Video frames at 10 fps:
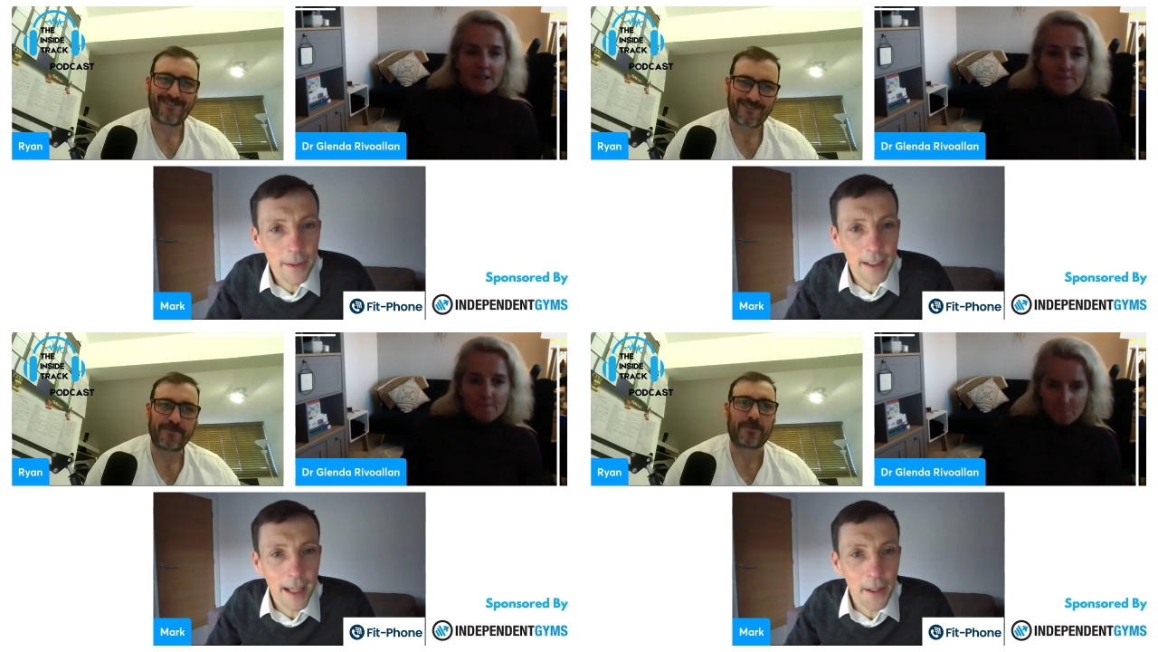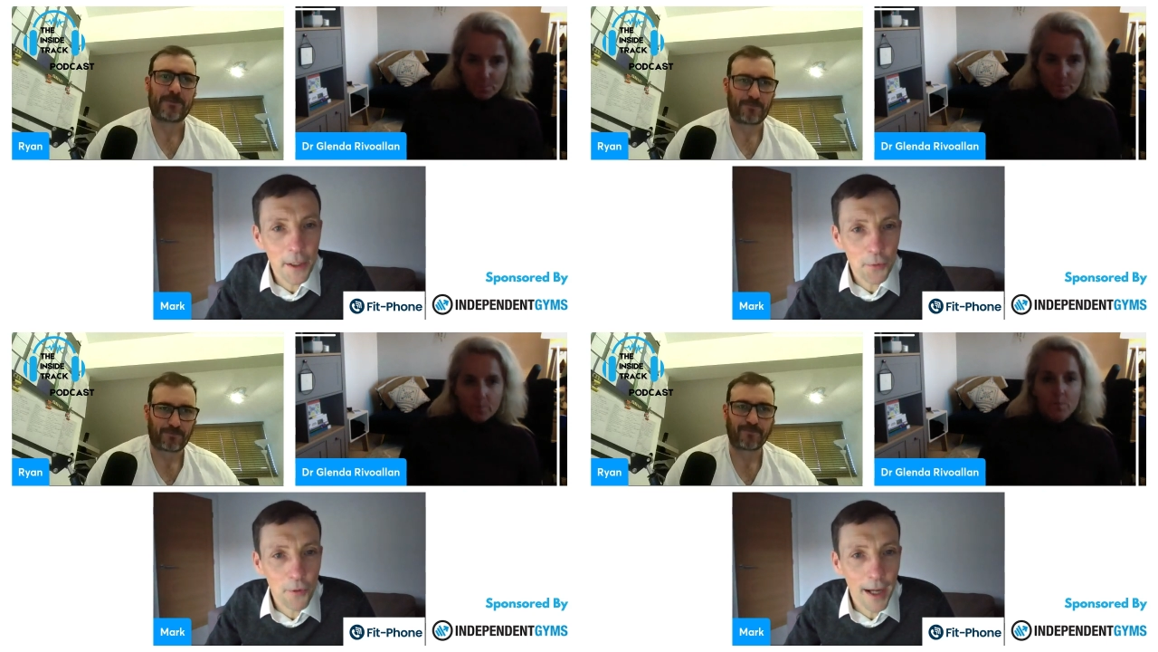Speaker 1: to get
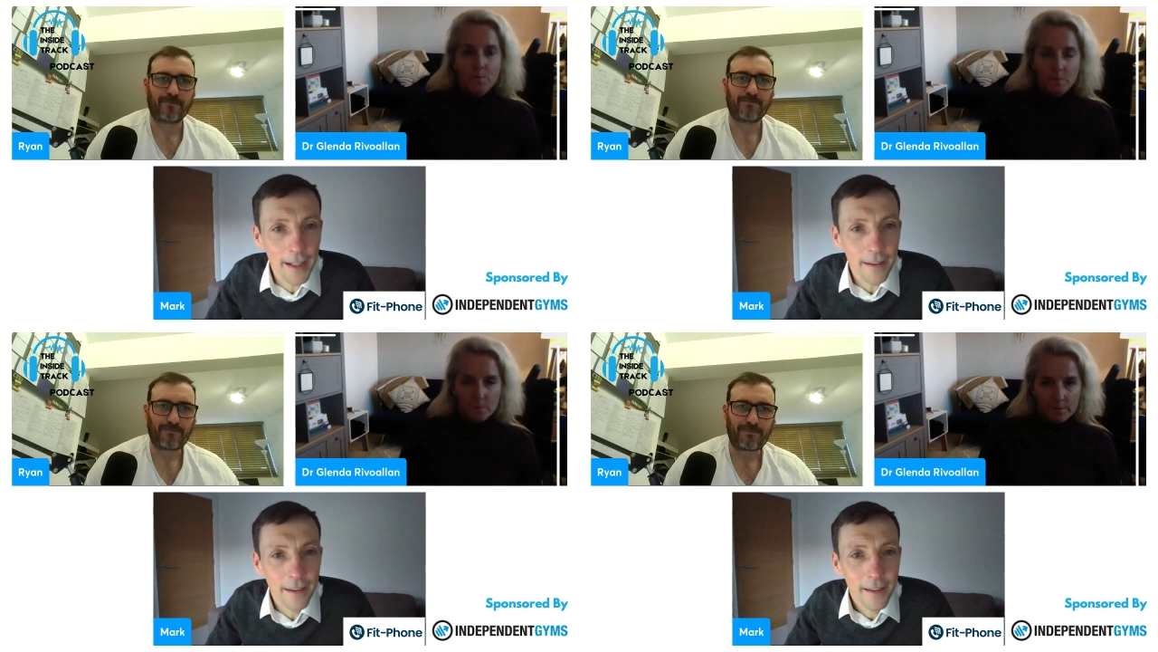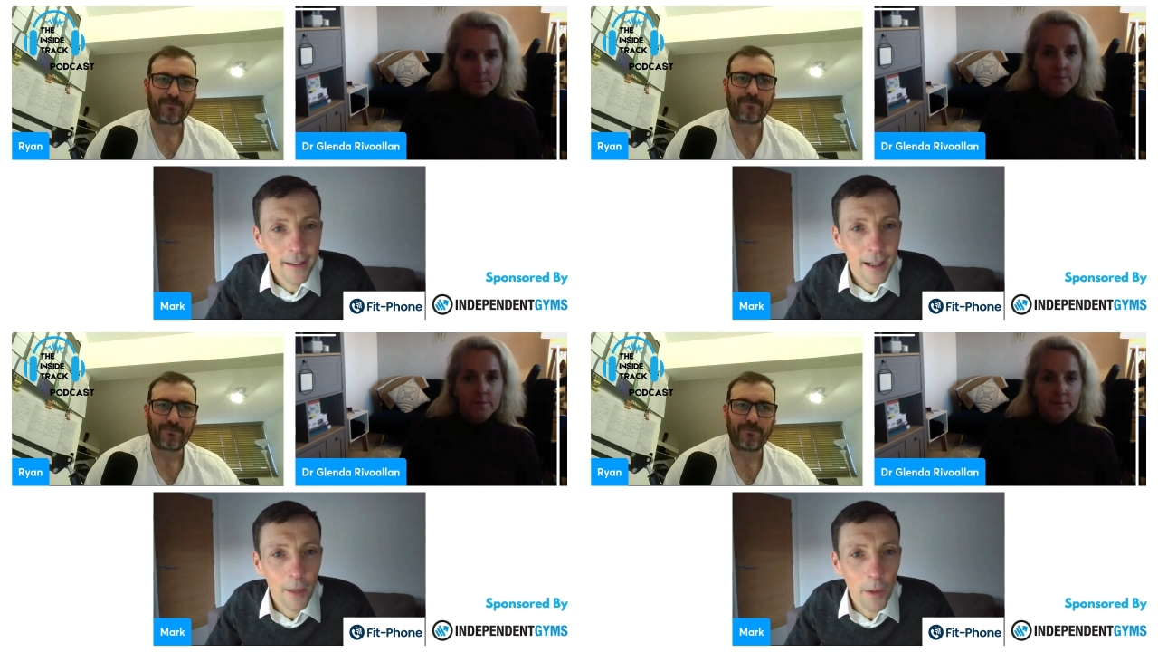this right.
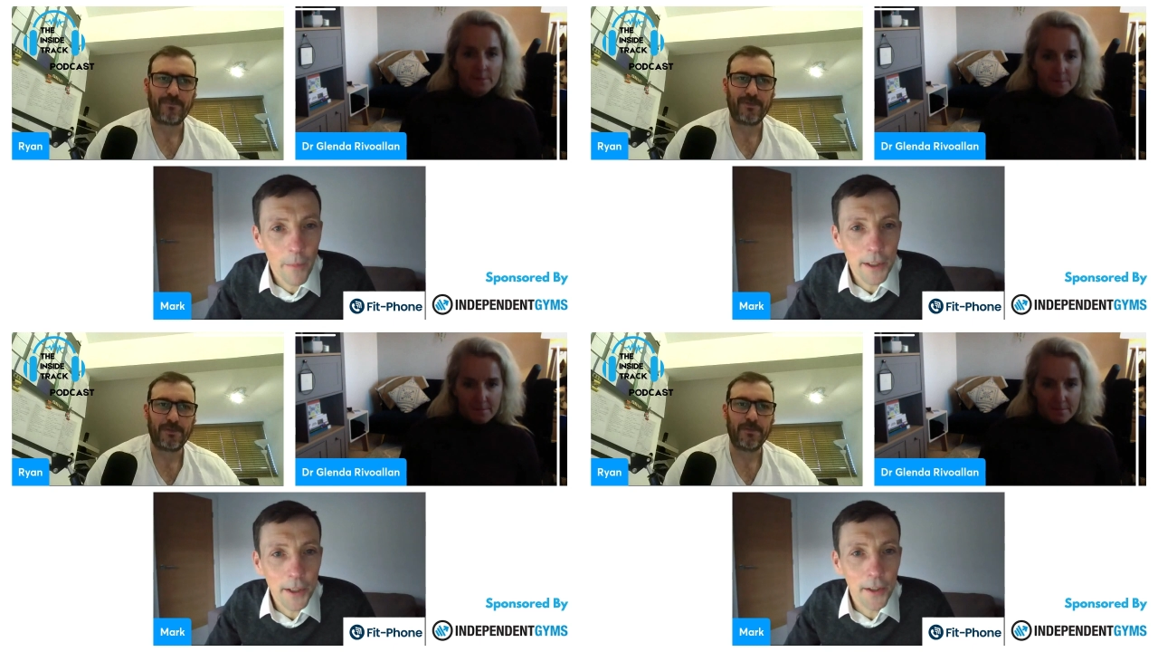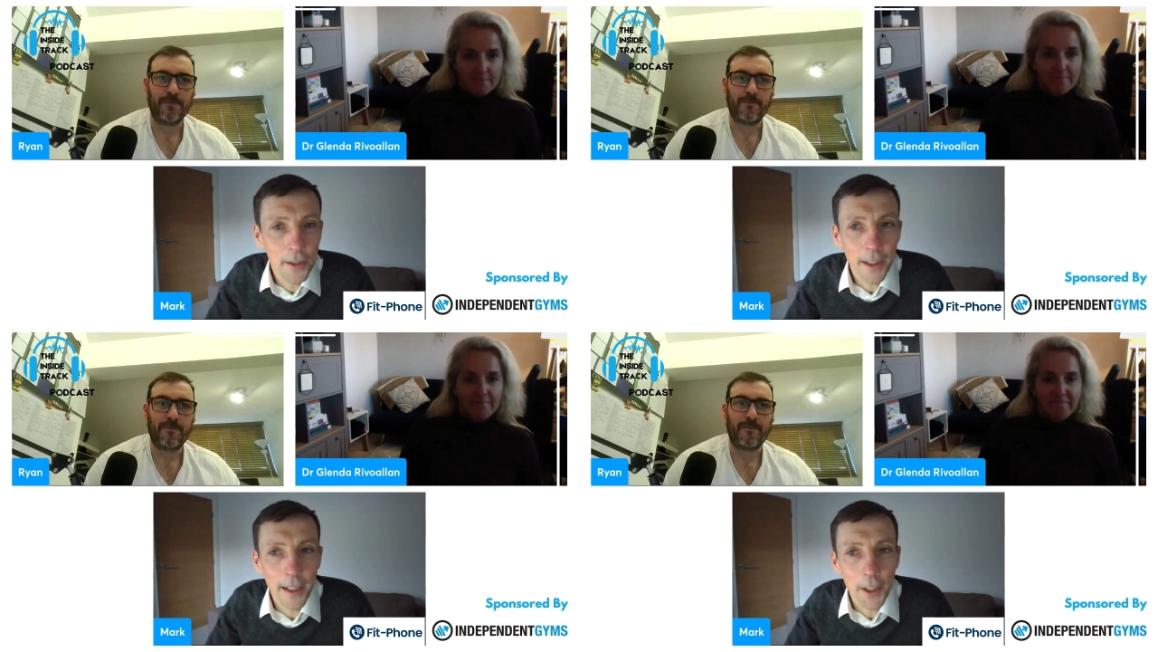And when we turn
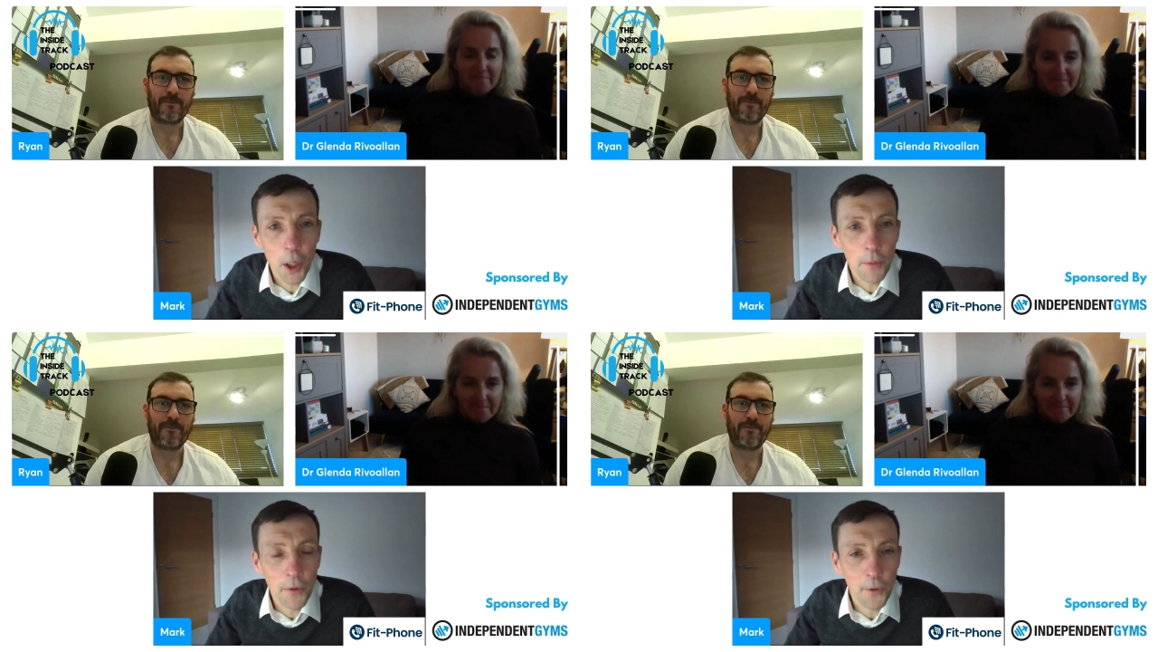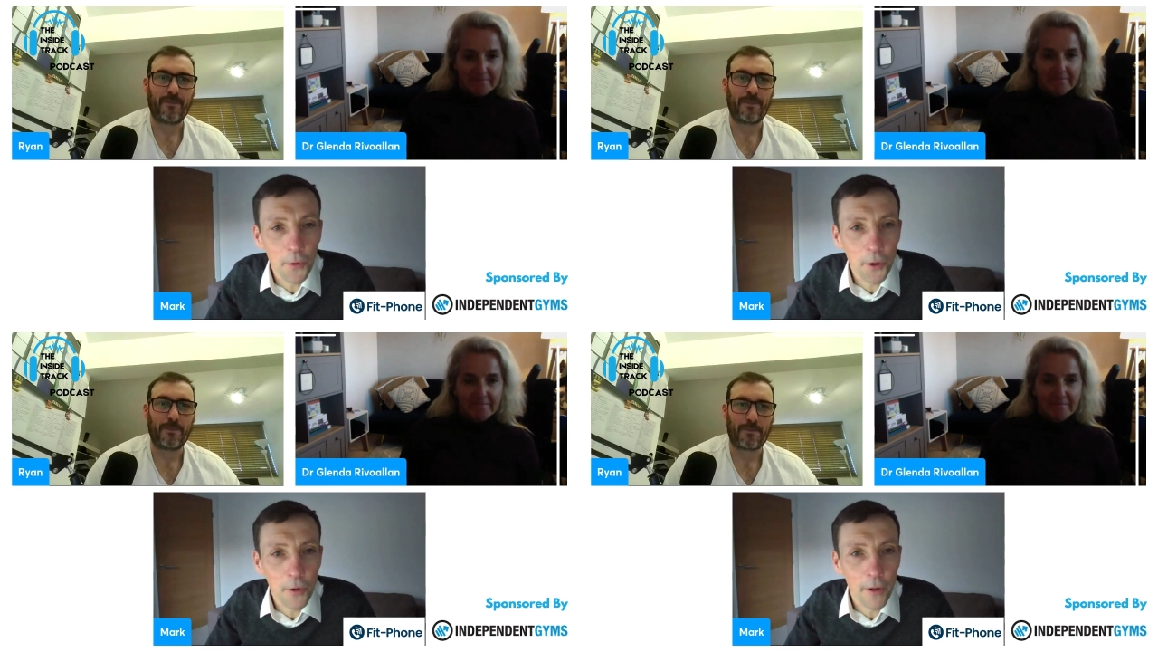the key and open the
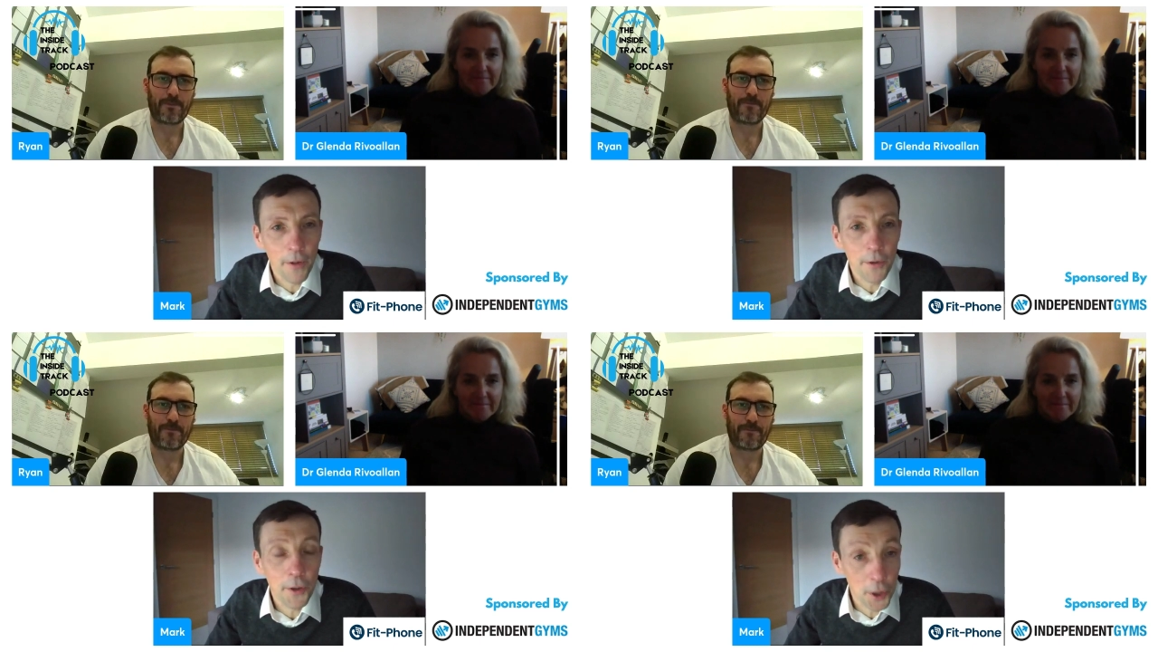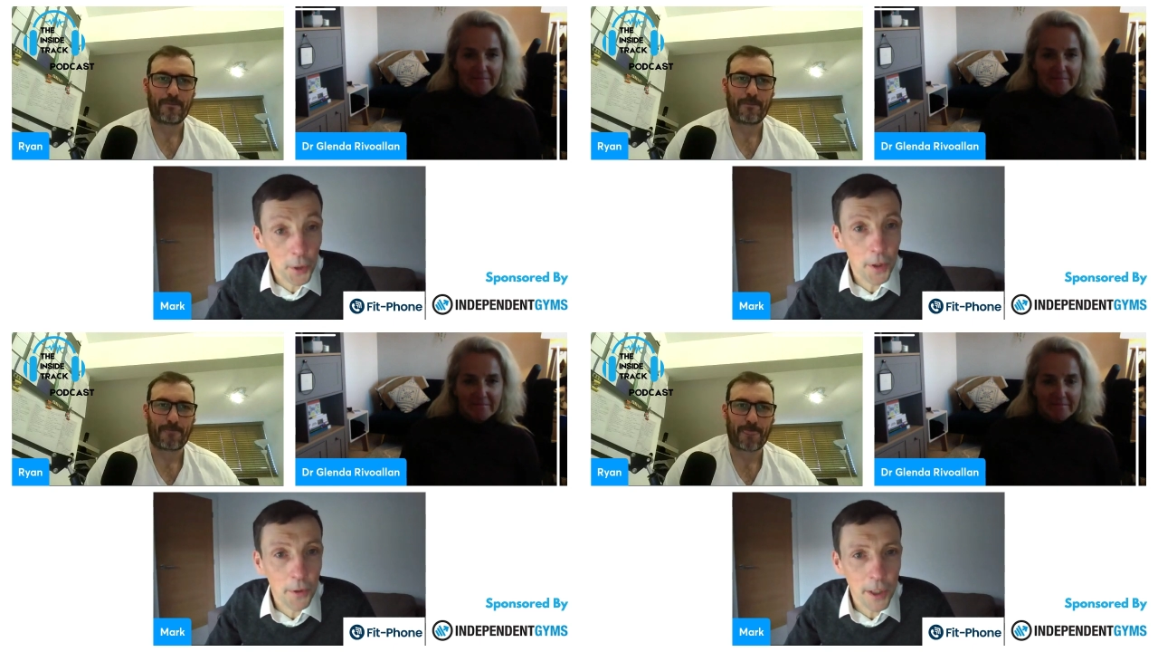front door on those two
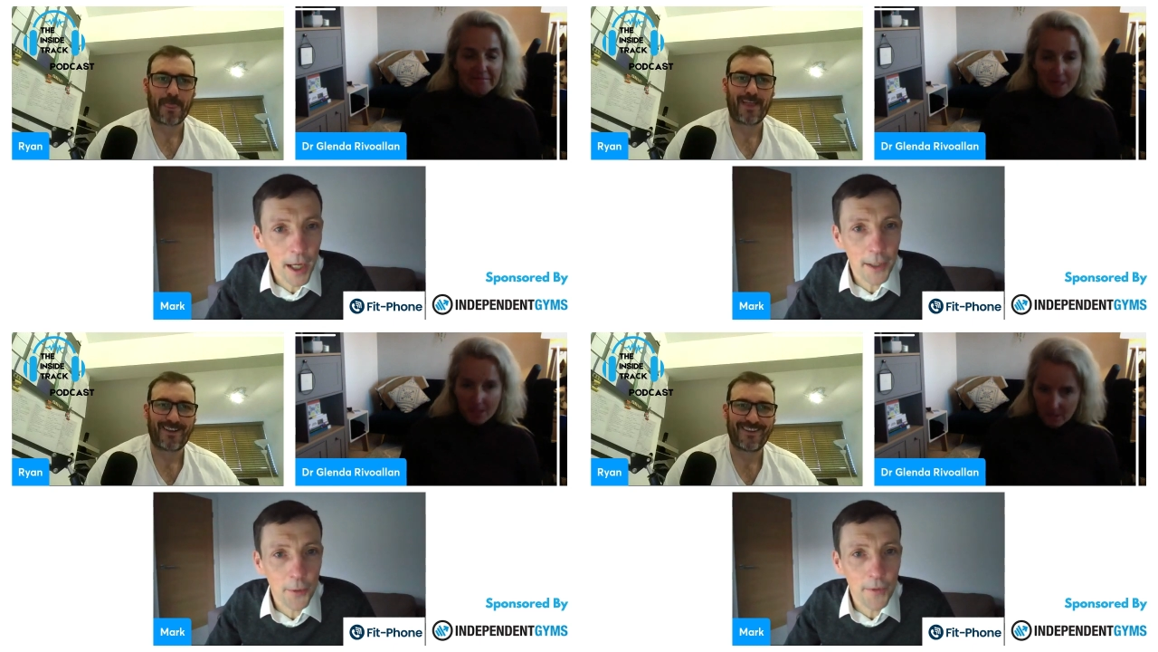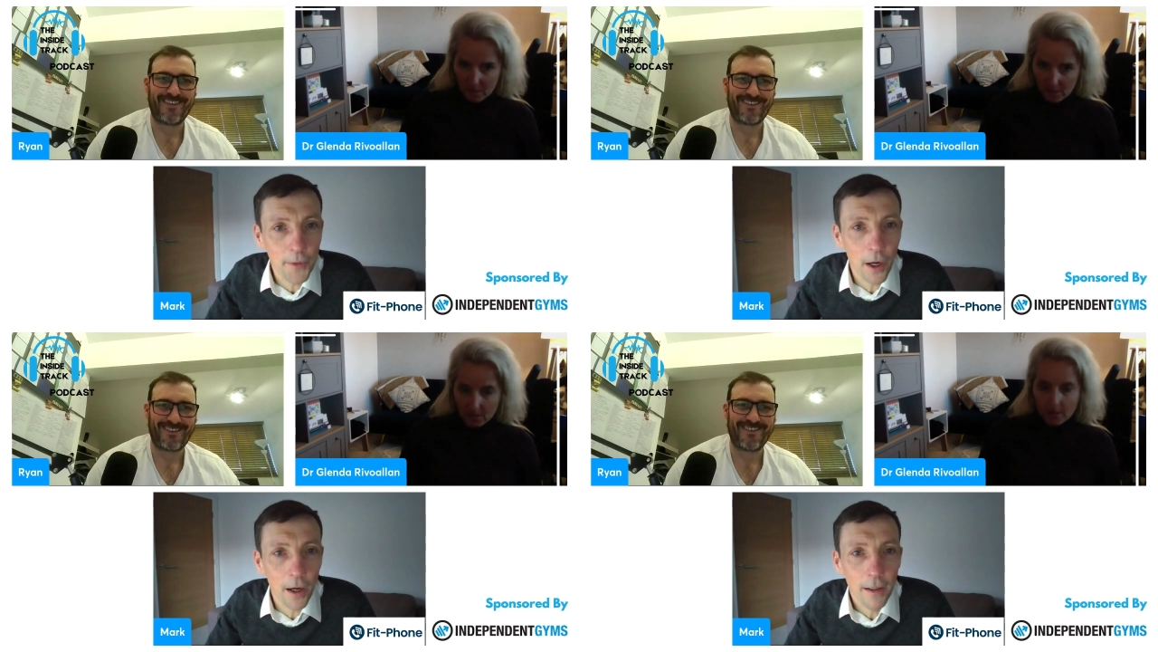new sites we've
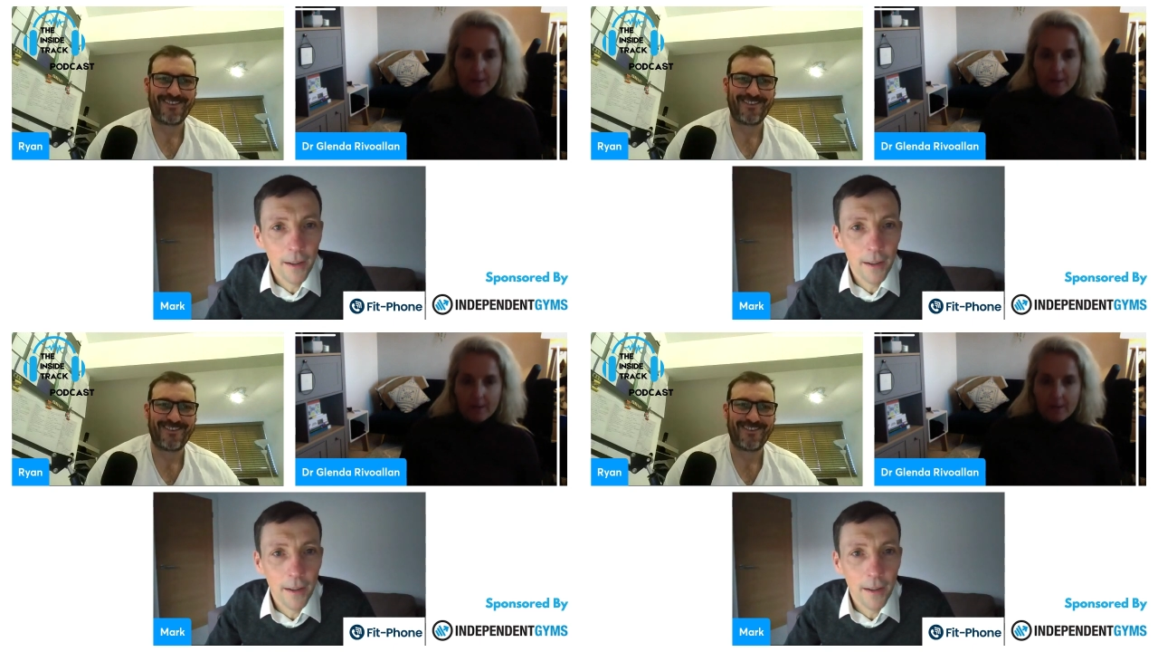got,